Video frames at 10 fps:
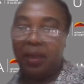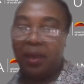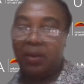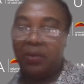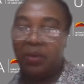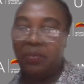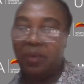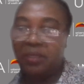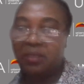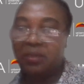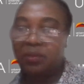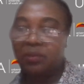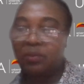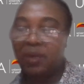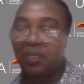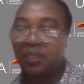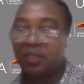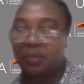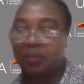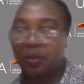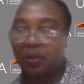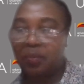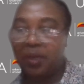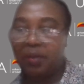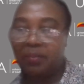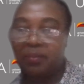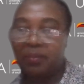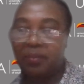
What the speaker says: Anonymous, what is the problem